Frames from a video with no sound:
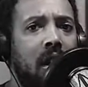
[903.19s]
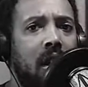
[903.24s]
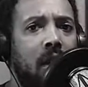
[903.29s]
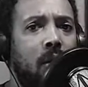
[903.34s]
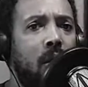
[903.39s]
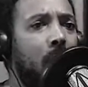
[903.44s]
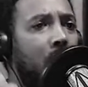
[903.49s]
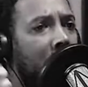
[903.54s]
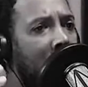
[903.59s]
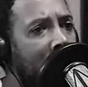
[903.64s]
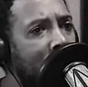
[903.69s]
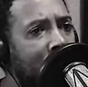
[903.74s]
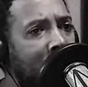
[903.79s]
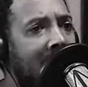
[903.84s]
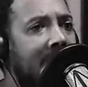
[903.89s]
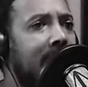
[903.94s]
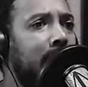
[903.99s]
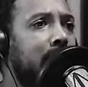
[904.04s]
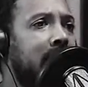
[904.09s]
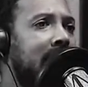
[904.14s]
We want to
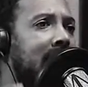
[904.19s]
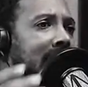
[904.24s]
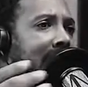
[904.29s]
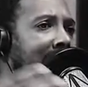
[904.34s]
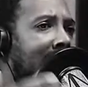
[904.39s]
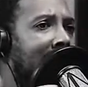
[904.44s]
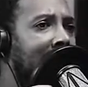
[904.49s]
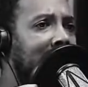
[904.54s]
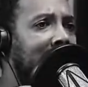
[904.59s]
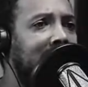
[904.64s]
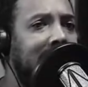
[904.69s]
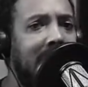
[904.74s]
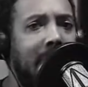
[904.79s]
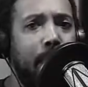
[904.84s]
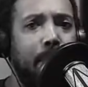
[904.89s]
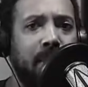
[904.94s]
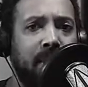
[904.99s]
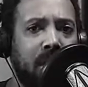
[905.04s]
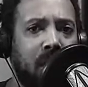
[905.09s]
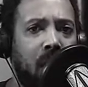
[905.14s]
invite them to the dance,
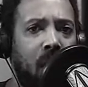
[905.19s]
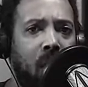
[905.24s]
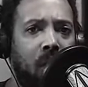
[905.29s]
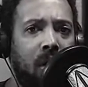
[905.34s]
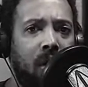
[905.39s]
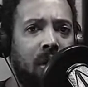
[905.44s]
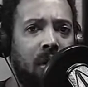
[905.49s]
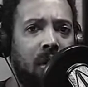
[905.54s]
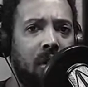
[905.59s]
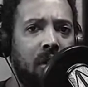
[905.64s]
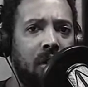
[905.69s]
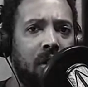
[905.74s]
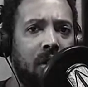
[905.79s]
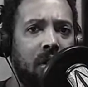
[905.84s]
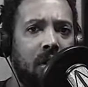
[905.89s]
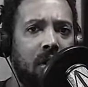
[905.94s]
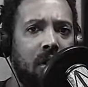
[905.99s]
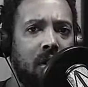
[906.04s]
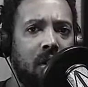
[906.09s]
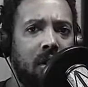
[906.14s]
step, and show.
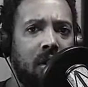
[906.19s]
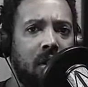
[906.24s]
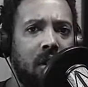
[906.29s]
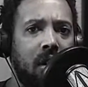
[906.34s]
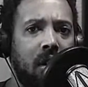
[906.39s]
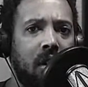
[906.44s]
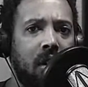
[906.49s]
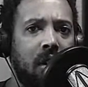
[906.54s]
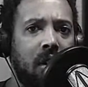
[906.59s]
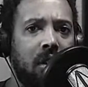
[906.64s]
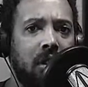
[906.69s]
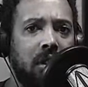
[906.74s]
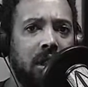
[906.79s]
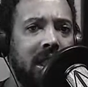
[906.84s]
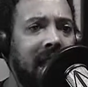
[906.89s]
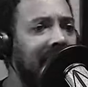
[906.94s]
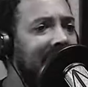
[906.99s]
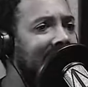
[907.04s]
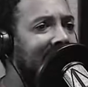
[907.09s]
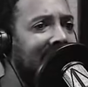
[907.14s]

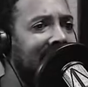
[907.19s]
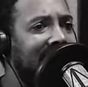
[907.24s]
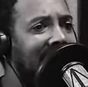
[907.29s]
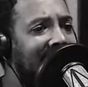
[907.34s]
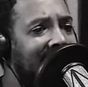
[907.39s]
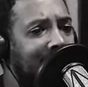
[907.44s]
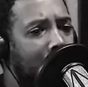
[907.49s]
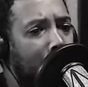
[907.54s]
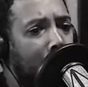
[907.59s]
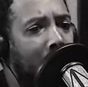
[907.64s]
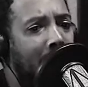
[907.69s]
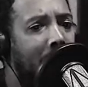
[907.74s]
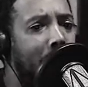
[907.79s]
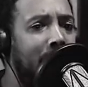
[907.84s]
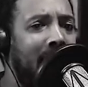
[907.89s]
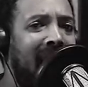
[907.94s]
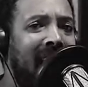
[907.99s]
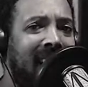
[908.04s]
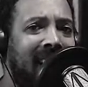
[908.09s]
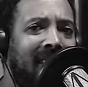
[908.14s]
Just because they can pop
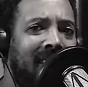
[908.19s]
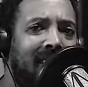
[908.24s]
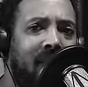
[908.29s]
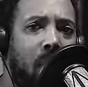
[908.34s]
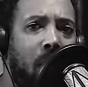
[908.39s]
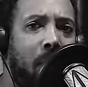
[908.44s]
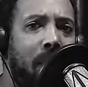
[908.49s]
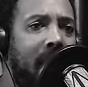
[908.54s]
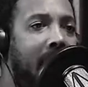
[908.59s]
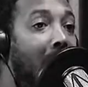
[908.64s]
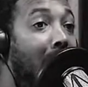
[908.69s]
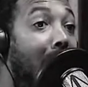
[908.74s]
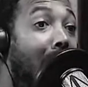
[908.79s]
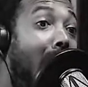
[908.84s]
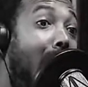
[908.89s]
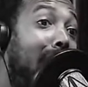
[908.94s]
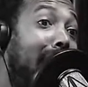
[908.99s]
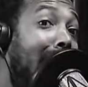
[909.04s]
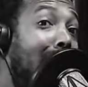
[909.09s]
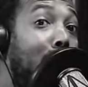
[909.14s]
lock a little bit,
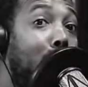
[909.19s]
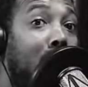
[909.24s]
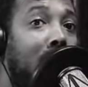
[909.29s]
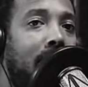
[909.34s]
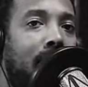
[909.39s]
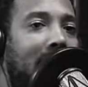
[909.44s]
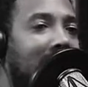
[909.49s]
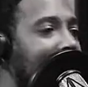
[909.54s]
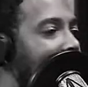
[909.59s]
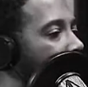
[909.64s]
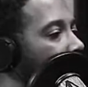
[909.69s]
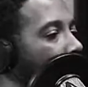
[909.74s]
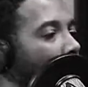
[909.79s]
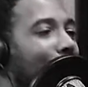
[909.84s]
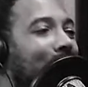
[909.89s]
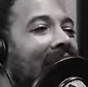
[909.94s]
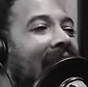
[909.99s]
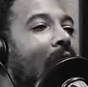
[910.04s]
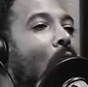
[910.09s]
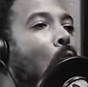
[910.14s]
oh, they one of us. No,
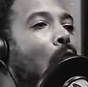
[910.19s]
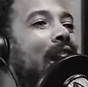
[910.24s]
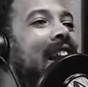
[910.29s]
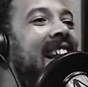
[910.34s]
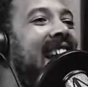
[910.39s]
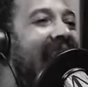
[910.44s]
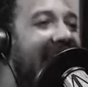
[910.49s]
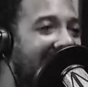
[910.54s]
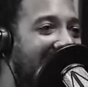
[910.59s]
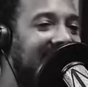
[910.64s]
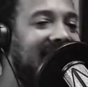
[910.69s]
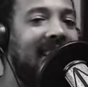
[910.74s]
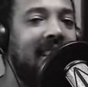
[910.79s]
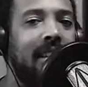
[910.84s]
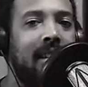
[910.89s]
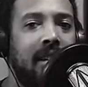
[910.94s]
they are not.